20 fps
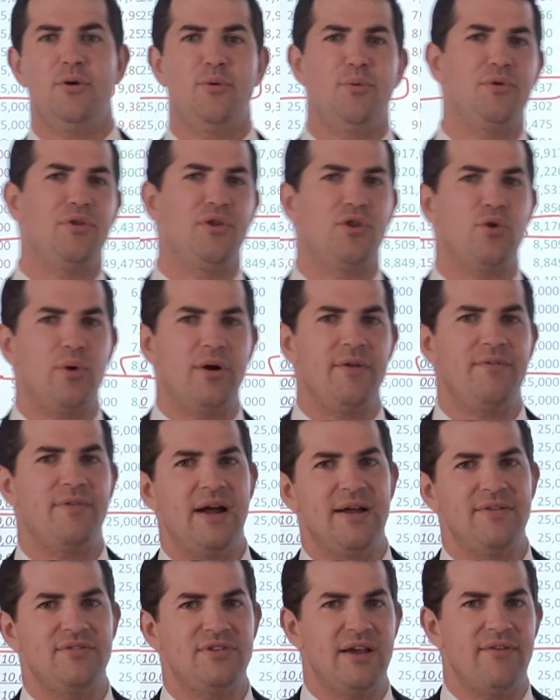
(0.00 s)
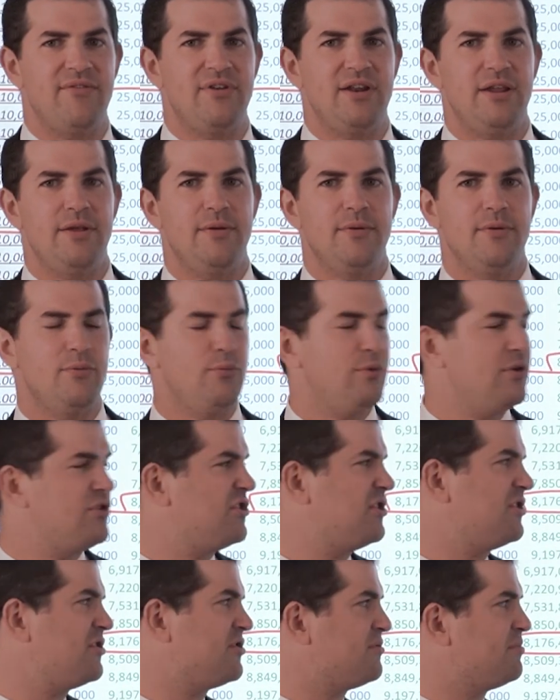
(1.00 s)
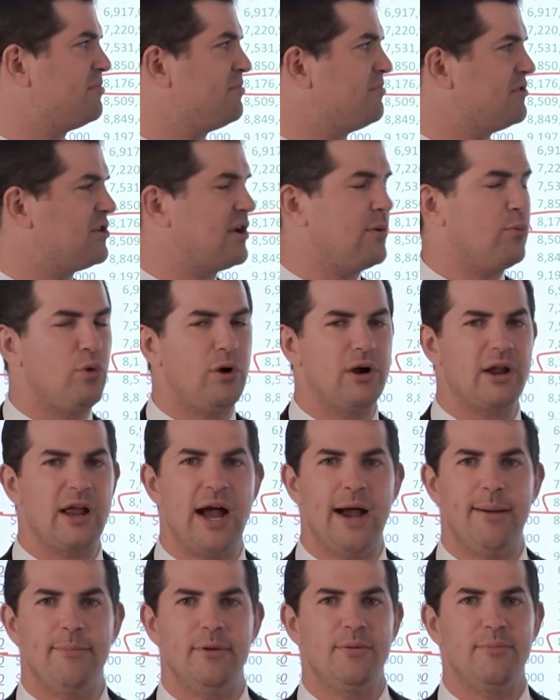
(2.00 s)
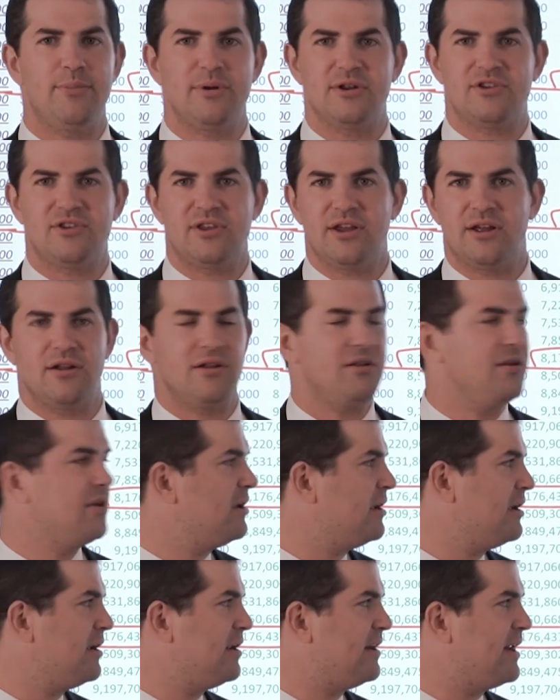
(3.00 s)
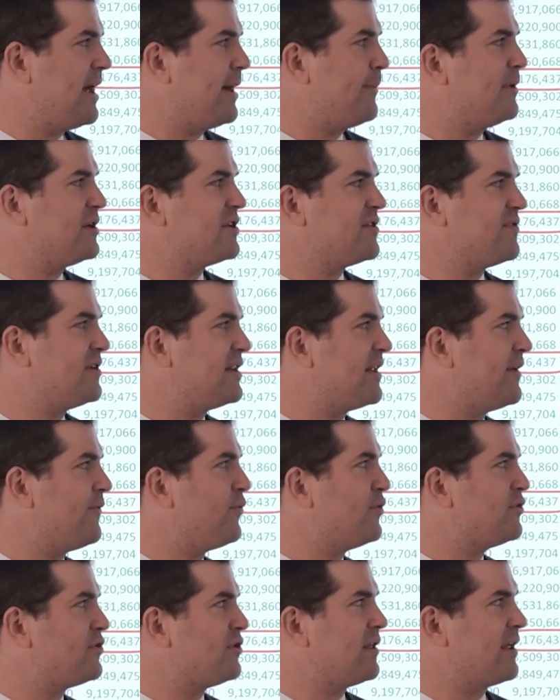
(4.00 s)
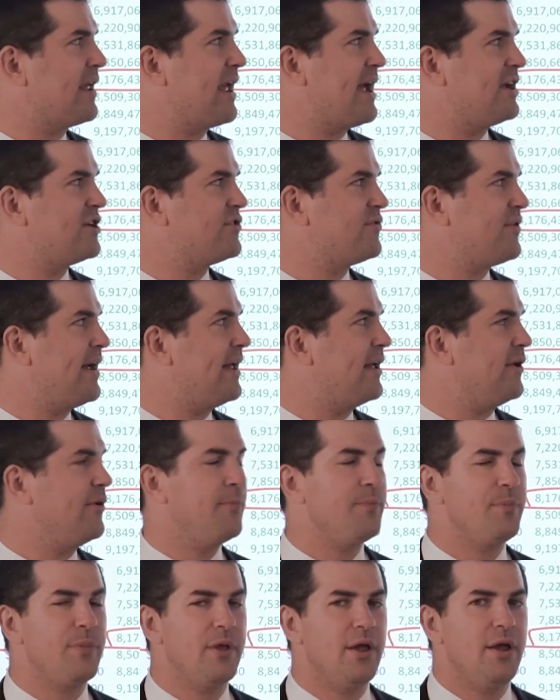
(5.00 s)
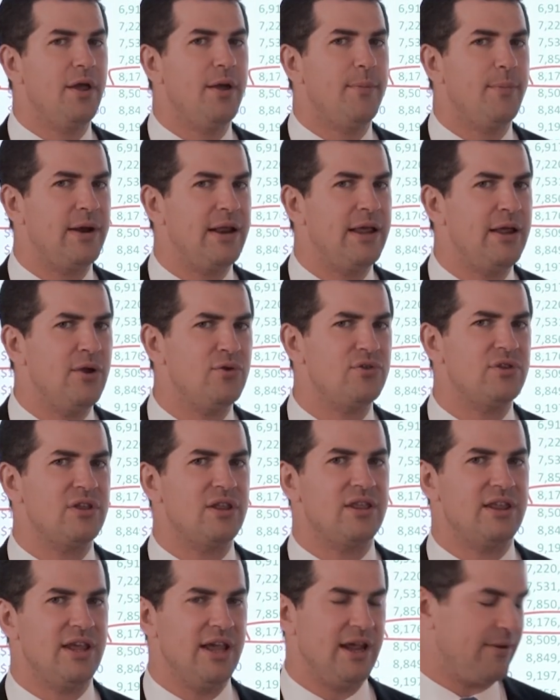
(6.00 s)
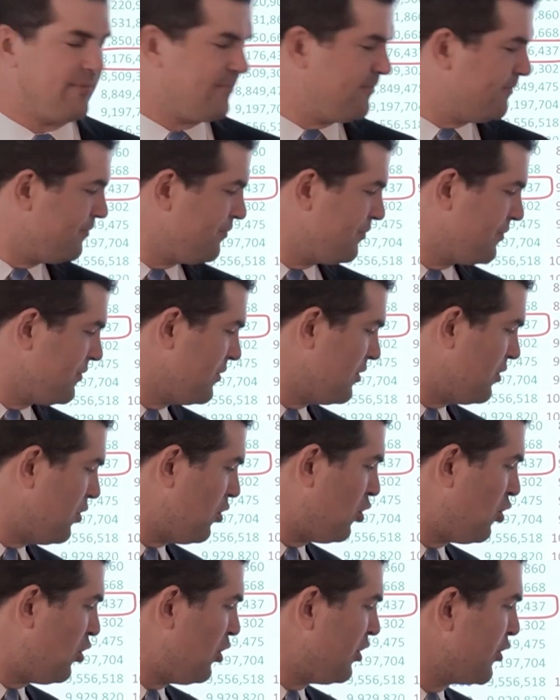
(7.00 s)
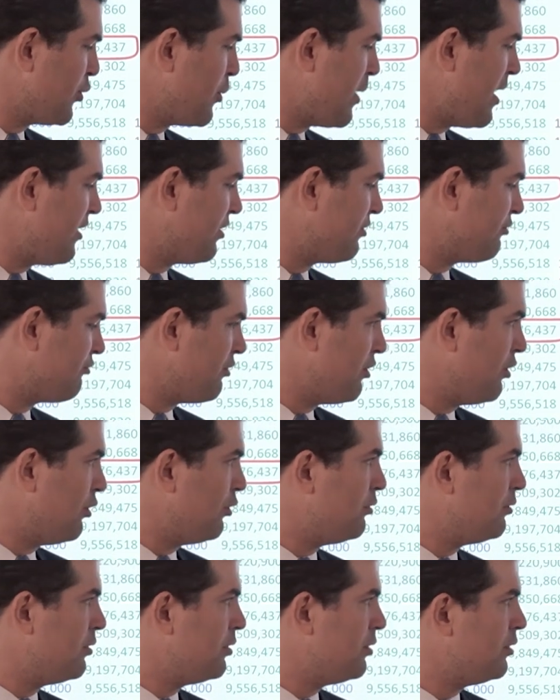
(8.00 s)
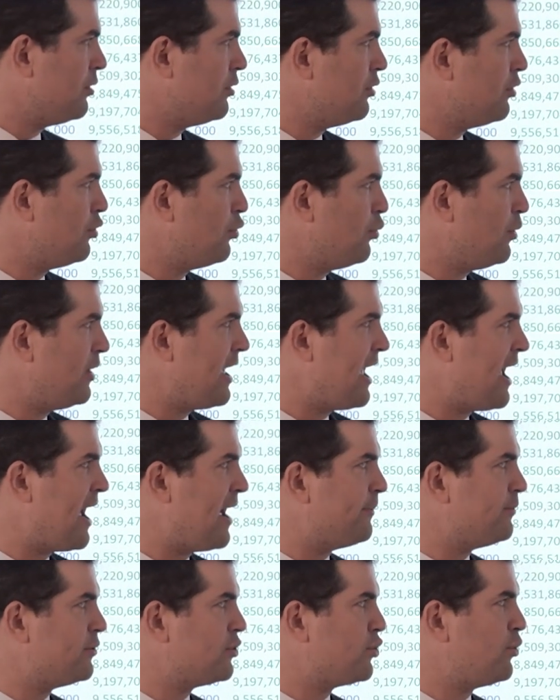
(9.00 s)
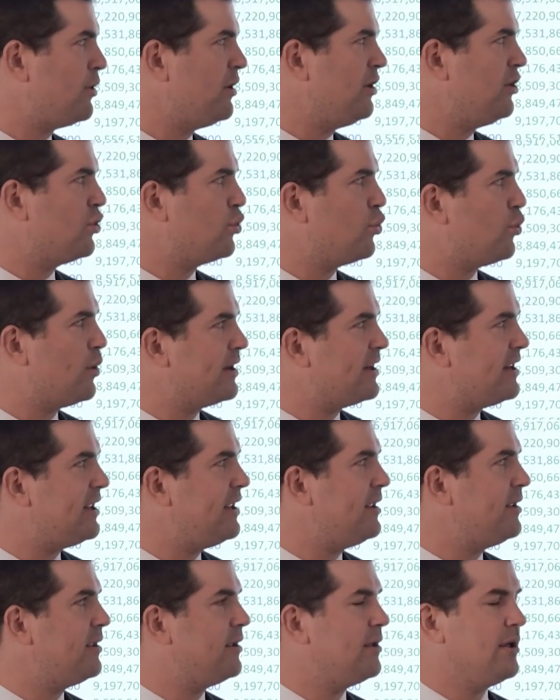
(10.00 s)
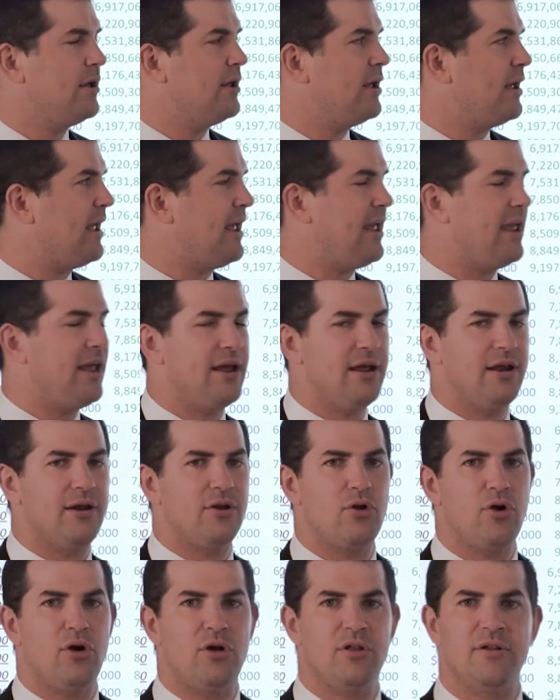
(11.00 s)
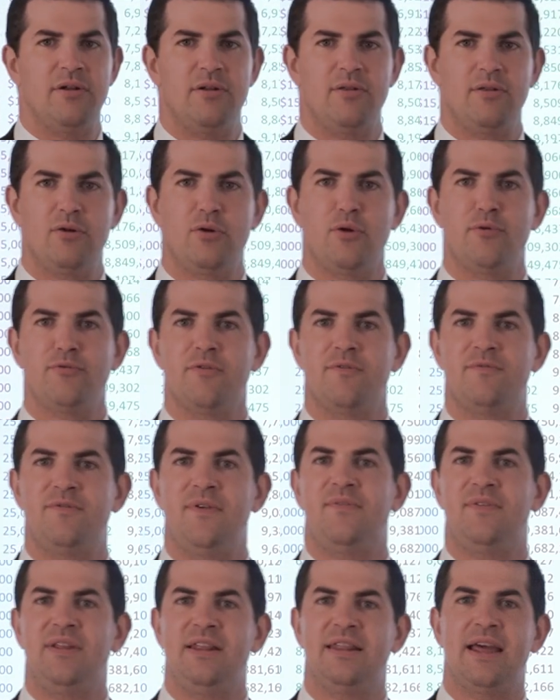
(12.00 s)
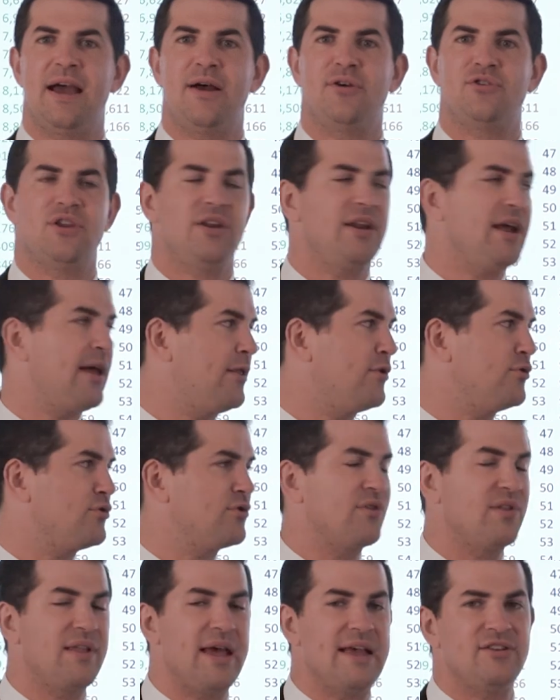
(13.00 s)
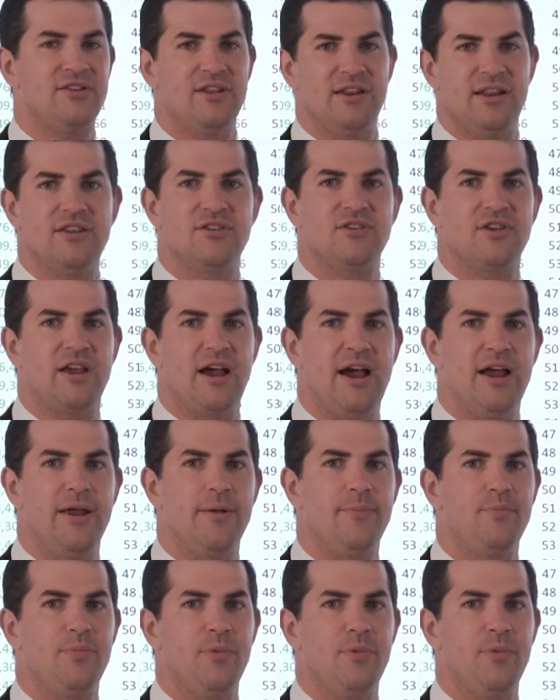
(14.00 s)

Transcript: with a 2570, which is somewhat common, but still not much of a difference in the cash value. But here's the thing. All the way through, we had between 20 and call it a little over $50,000 less in this guy.